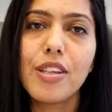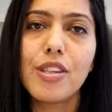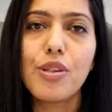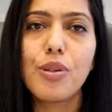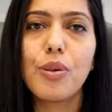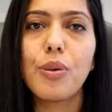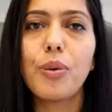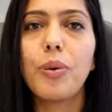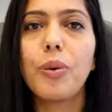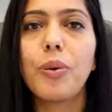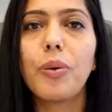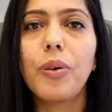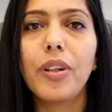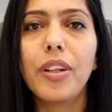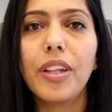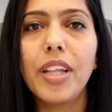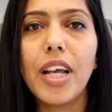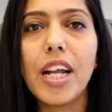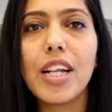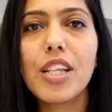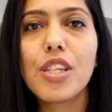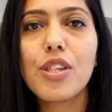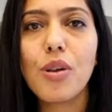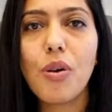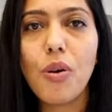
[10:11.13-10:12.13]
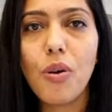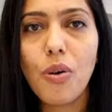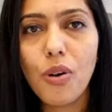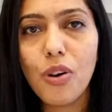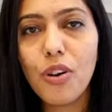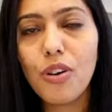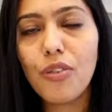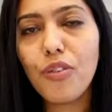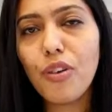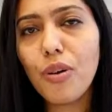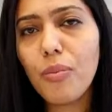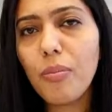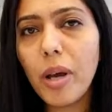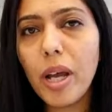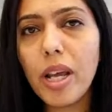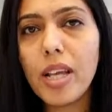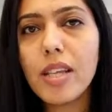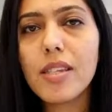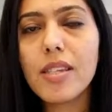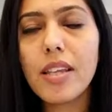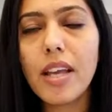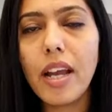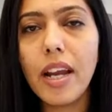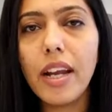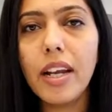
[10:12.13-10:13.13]
So that's all from my
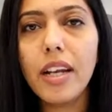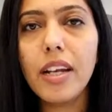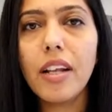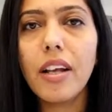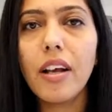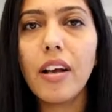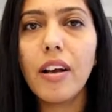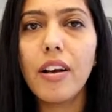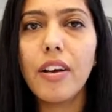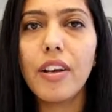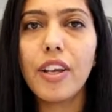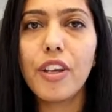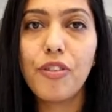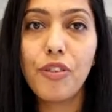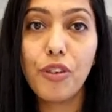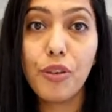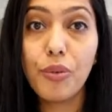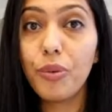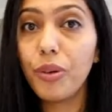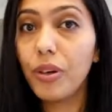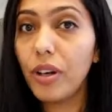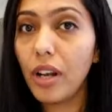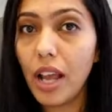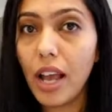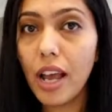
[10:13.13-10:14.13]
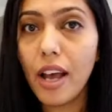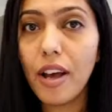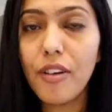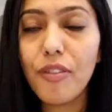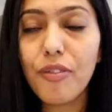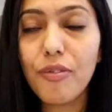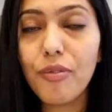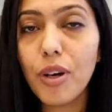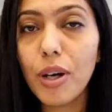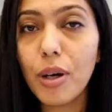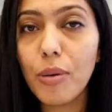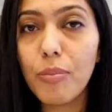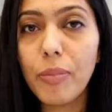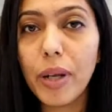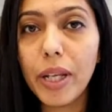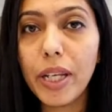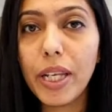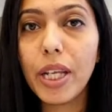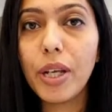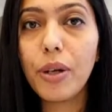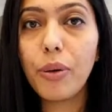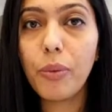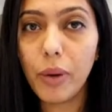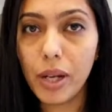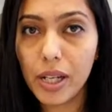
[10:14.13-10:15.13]
side. If you would have
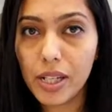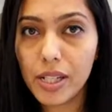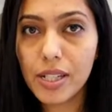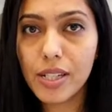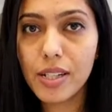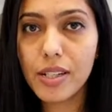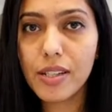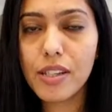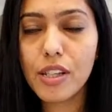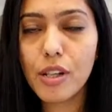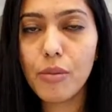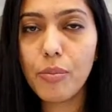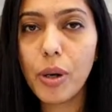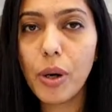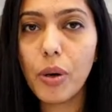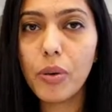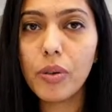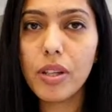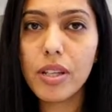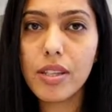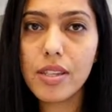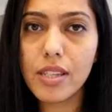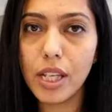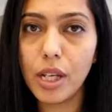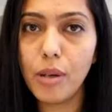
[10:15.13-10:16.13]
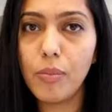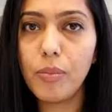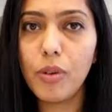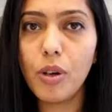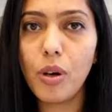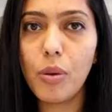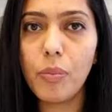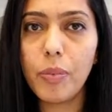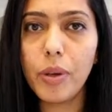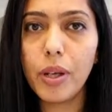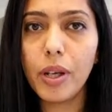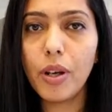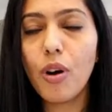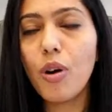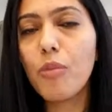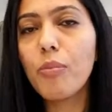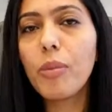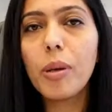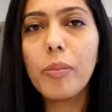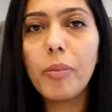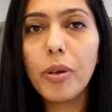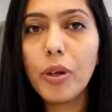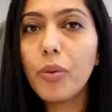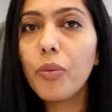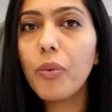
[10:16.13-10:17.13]
many questions about the same topic, or
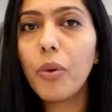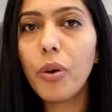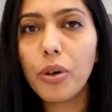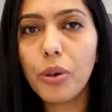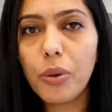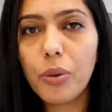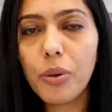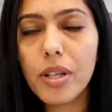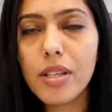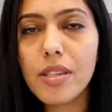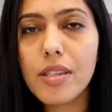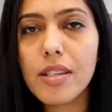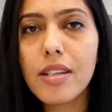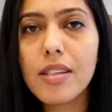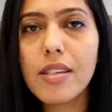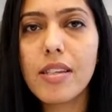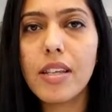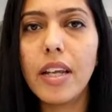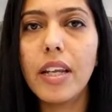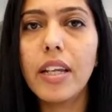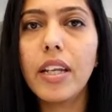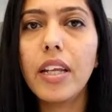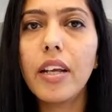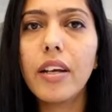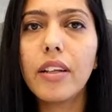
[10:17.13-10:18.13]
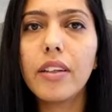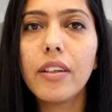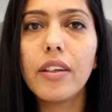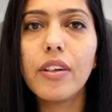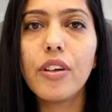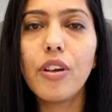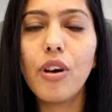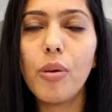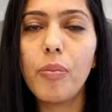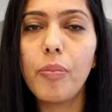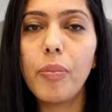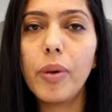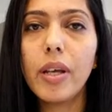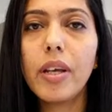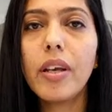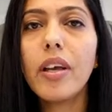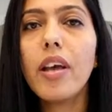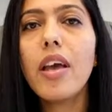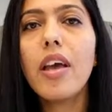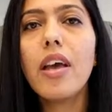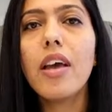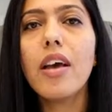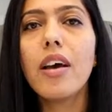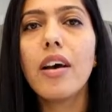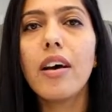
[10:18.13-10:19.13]
maybe you want to discuss any other topic,
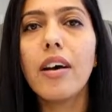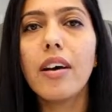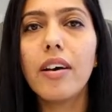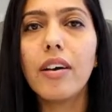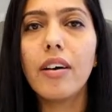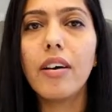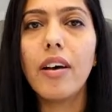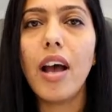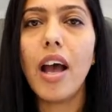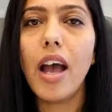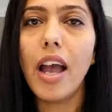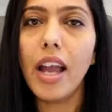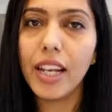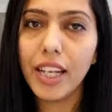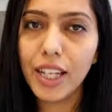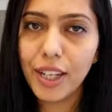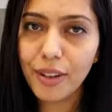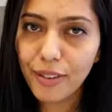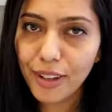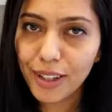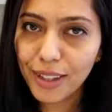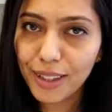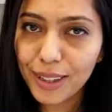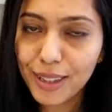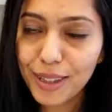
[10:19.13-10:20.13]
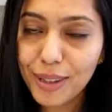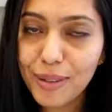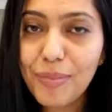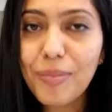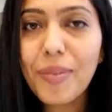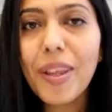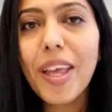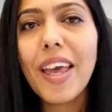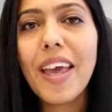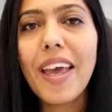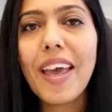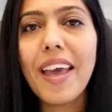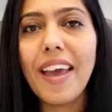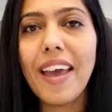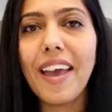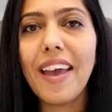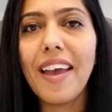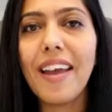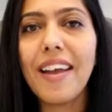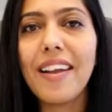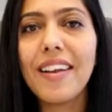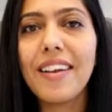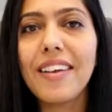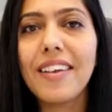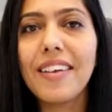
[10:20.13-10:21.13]
highly welcome.
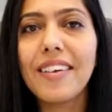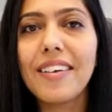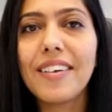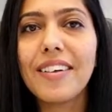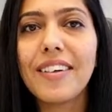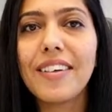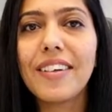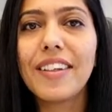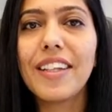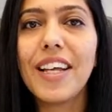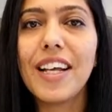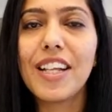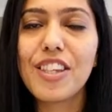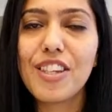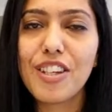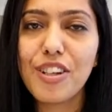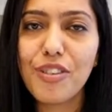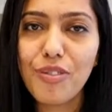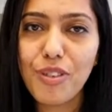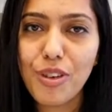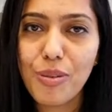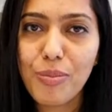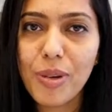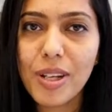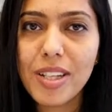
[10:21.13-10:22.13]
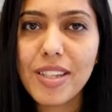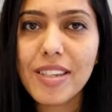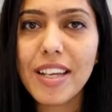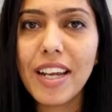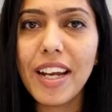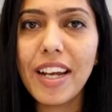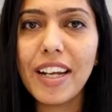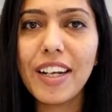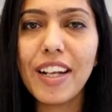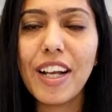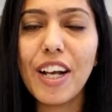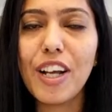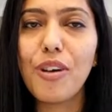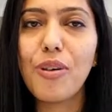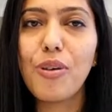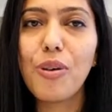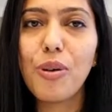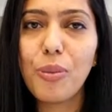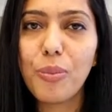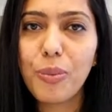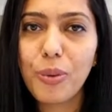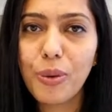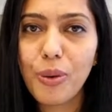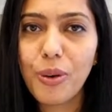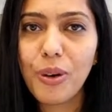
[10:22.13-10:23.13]
And that's it from my side. I
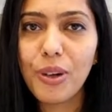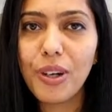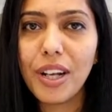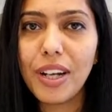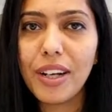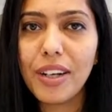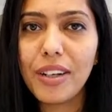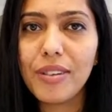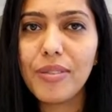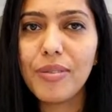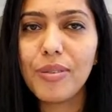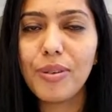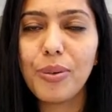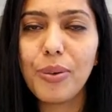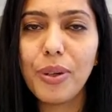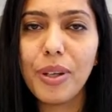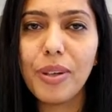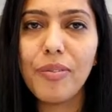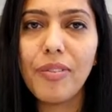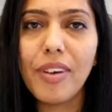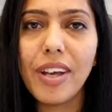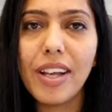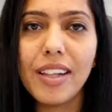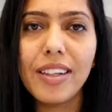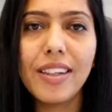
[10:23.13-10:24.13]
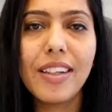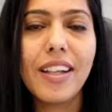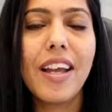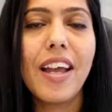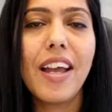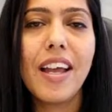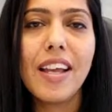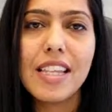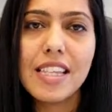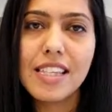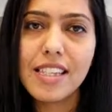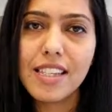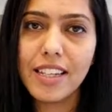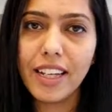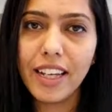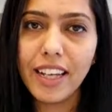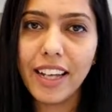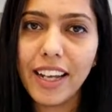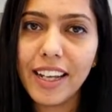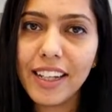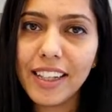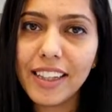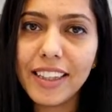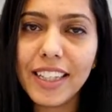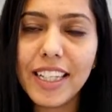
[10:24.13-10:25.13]
hope you all are doing well. Stay
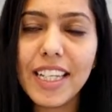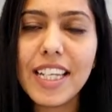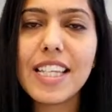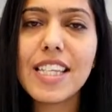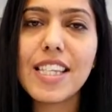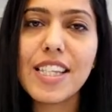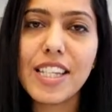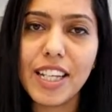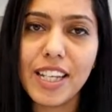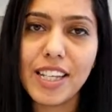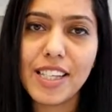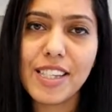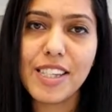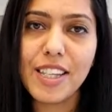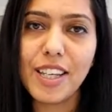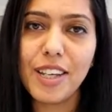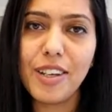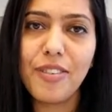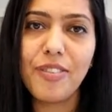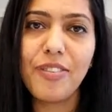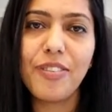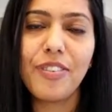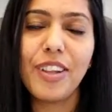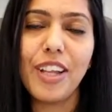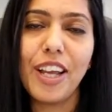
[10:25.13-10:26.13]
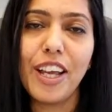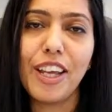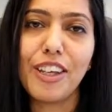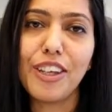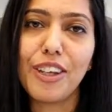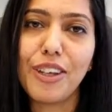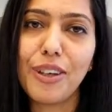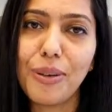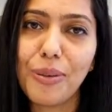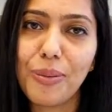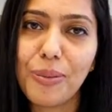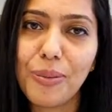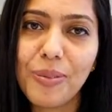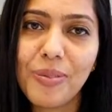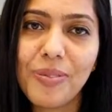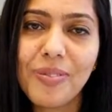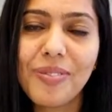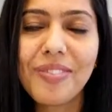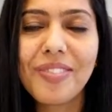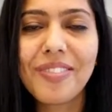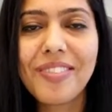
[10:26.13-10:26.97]
healthy, stay safe. Thank you.